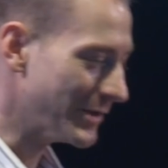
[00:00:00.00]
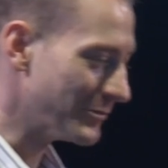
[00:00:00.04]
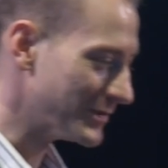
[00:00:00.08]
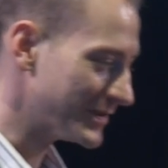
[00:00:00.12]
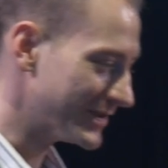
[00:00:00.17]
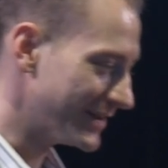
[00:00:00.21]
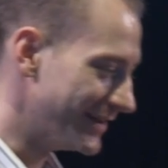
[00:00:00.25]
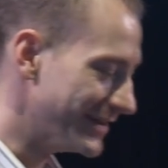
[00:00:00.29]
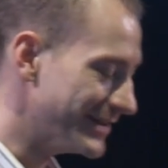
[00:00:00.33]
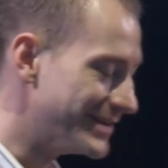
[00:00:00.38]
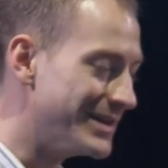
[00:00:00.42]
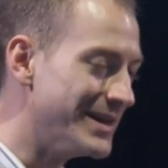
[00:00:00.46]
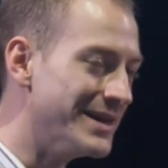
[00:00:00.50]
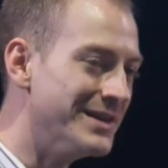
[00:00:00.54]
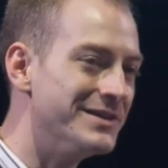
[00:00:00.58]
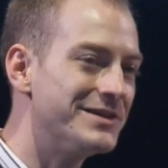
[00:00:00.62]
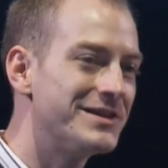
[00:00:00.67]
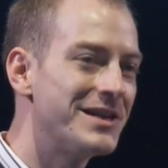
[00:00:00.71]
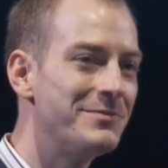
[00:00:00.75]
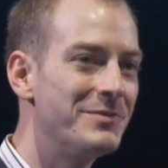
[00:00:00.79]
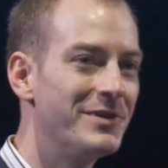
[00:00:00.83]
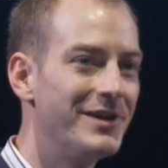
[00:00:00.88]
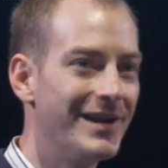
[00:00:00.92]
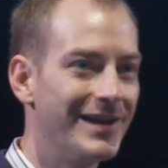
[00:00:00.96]
it was an
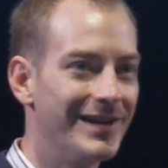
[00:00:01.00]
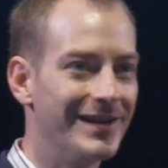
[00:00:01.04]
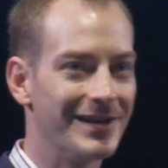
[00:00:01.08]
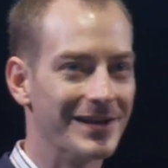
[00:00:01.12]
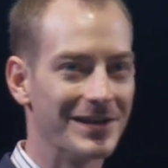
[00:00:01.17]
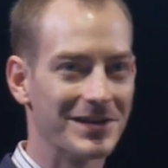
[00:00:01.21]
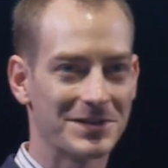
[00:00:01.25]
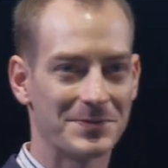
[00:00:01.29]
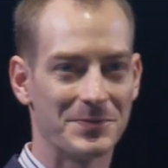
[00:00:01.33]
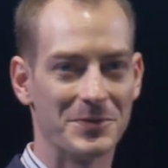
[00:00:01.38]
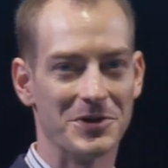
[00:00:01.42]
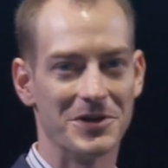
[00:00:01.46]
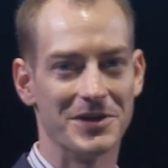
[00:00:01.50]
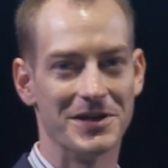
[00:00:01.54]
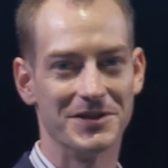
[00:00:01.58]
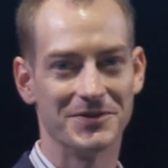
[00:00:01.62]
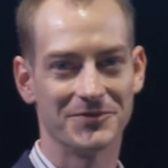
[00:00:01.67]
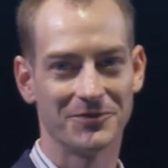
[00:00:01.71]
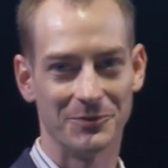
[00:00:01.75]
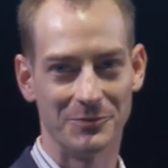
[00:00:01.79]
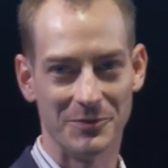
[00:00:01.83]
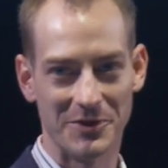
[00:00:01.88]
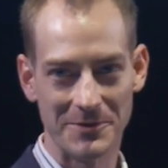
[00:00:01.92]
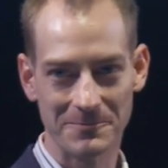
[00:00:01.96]
intimidating
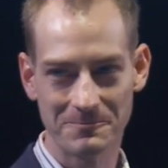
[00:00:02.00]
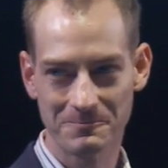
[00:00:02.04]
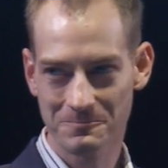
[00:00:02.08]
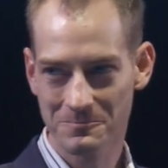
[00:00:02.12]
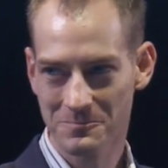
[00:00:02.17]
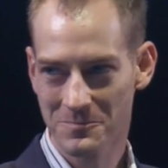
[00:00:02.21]
experience for me.